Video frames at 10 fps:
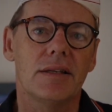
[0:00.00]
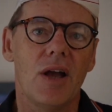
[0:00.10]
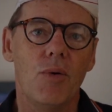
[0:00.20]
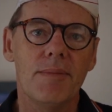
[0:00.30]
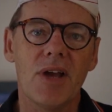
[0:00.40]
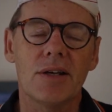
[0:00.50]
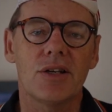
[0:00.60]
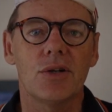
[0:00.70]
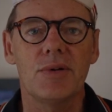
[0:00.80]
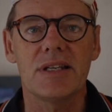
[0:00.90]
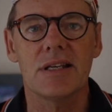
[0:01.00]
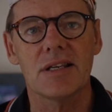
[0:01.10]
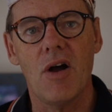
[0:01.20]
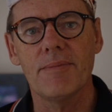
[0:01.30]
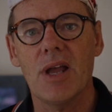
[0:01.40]
So what I'm going to do is
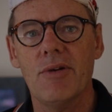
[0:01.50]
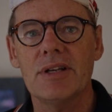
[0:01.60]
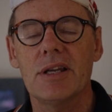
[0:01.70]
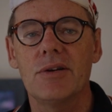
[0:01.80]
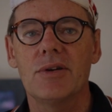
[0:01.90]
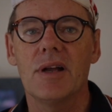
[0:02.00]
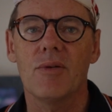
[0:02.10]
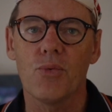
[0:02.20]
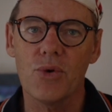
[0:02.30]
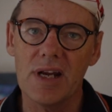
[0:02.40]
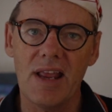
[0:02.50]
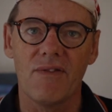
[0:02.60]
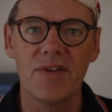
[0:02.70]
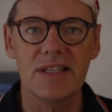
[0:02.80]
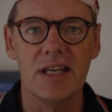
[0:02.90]
I'm going to
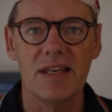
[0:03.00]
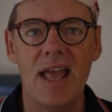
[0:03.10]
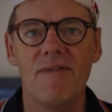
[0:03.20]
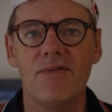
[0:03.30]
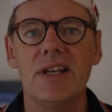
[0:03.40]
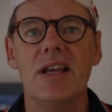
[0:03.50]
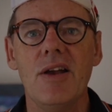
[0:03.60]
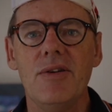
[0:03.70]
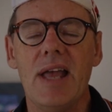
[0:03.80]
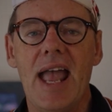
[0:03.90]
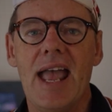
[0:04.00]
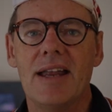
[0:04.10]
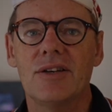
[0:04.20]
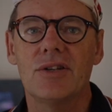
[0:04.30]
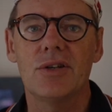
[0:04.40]
revisit that video
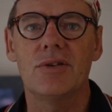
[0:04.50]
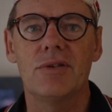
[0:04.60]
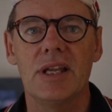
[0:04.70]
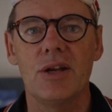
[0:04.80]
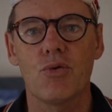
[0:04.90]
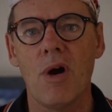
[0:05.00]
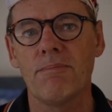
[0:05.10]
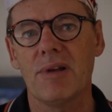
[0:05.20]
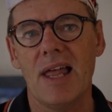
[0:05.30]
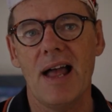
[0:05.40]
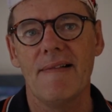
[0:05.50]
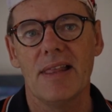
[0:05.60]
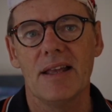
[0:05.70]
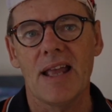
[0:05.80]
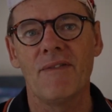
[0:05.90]
and do the Crumpler
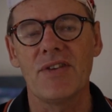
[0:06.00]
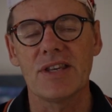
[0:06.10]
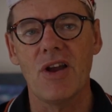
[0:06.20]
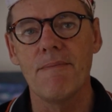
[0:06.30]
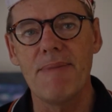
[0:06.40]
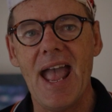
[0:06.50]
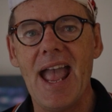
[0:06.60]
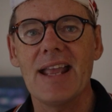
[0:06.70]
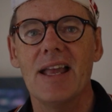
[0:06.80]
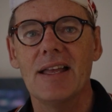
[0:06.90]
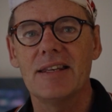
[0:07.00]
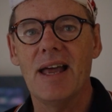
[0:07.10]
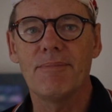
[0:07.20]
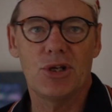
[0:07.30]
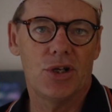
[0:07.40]
Comfort Zone bag
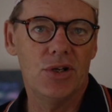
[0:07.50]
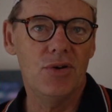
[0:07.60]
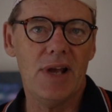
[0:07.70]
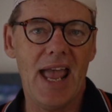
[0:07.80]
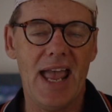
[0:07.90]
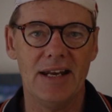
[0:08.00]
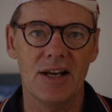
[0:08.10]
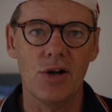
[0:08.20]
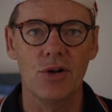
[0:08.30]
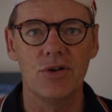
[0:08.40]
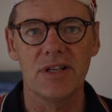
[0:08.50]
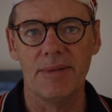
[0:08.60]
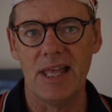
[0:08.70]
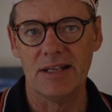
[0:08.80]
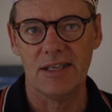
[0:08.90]
number 2 and include some
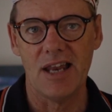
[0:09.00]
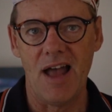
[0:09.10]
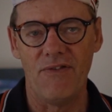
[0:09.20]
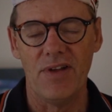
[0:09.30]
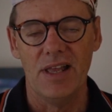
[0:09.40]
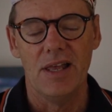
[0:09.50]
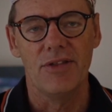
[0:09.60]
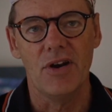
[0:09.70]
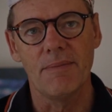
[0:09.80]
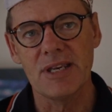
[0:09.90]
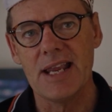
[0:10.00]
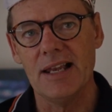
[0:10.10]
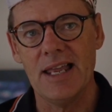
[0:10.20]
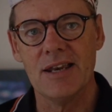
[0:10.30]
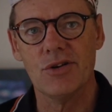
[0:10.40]
of that stuff that I missed
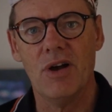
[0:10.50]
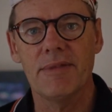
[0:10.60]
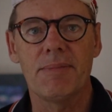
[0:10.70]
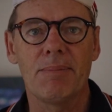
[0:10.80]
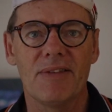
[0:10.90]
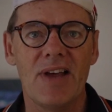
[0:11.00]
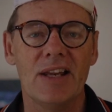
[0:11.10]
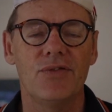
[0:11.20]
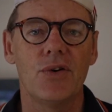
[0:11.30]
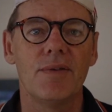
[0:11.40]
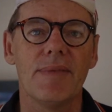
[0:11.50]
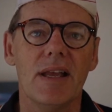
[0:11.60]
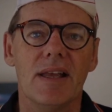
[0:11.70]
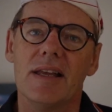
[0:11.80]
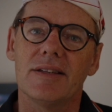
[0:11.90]
out last time that people have asked for.
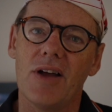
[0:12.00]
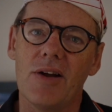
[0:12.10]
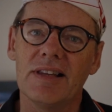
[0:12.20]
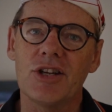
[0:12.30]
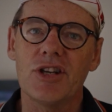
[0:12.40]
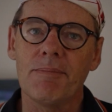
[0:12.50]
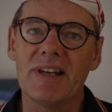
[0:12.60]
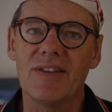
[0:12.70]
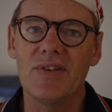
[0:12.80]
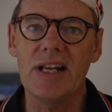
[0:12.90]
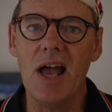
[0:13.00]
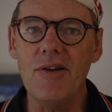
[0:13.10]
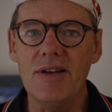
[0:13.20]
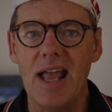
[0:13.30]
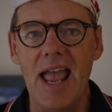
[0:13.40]
So let's jump into the
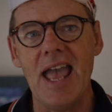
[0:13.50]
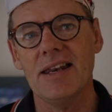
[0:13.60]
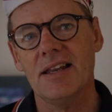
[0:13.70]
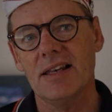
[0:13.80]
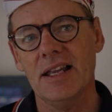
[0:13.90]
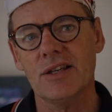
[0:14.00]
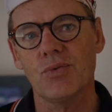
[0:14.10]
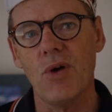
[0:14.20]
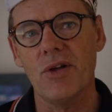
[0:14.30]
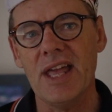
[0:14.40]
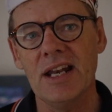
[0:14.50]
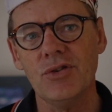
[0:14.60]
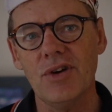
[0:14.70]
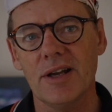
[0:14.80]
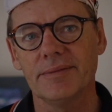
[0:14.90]
video and let's roll that
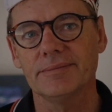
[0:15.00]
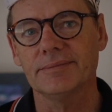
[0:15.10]
intro.